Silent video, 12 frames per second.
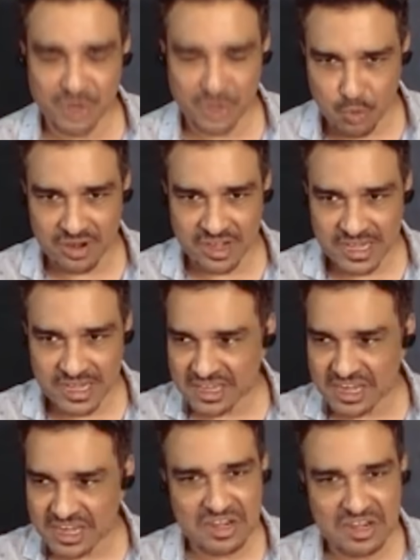not
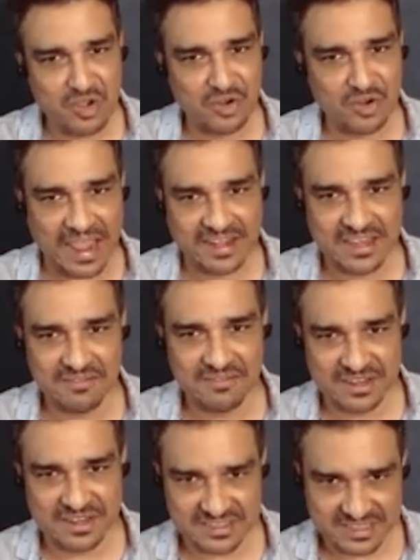quarantined your
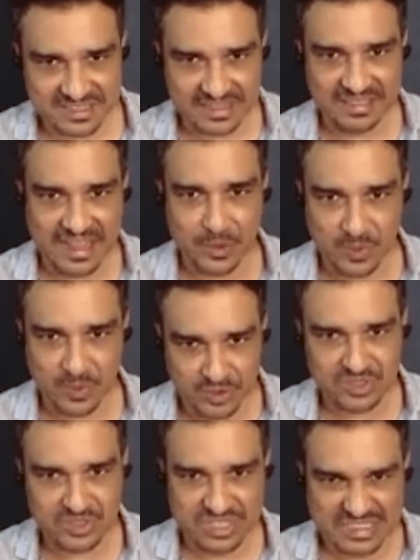activities in that way.
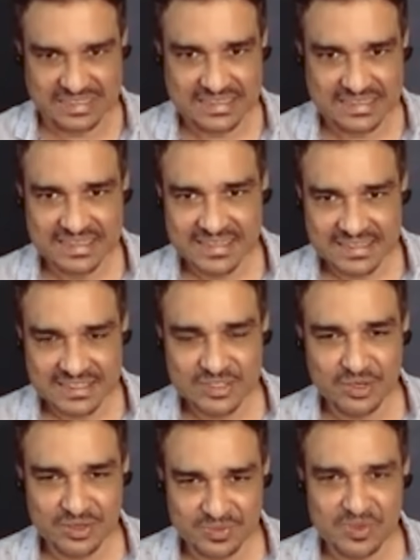You're still.
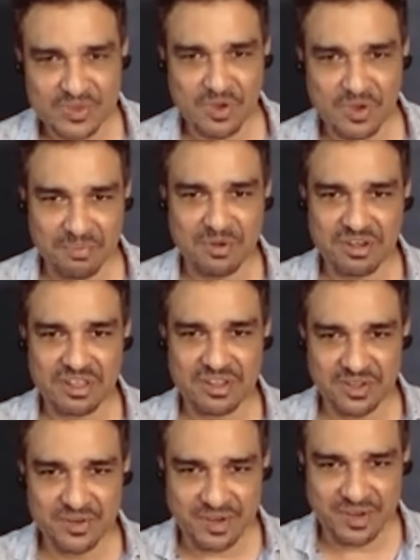So you've got a
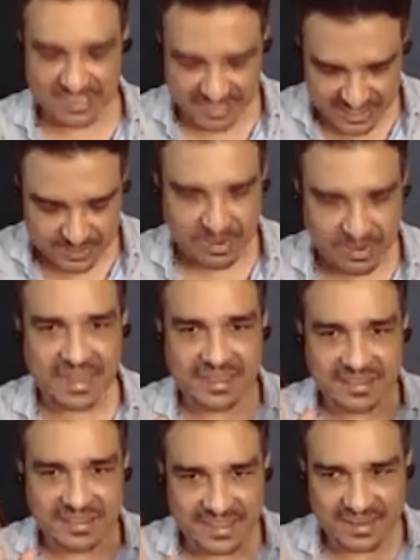pretty restless
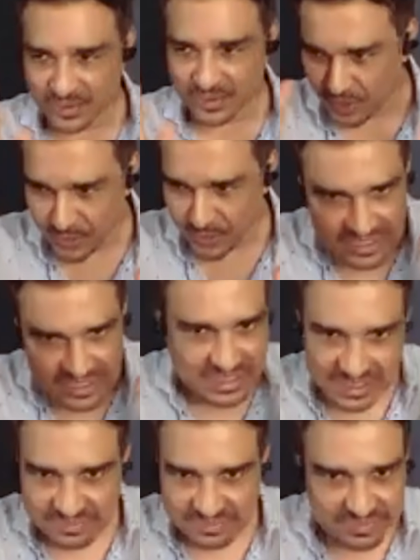mind that will always
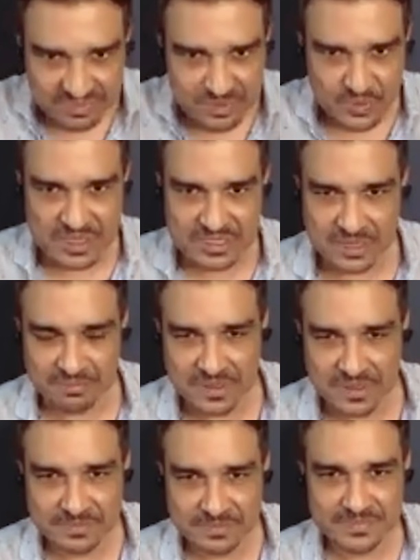keep doing something.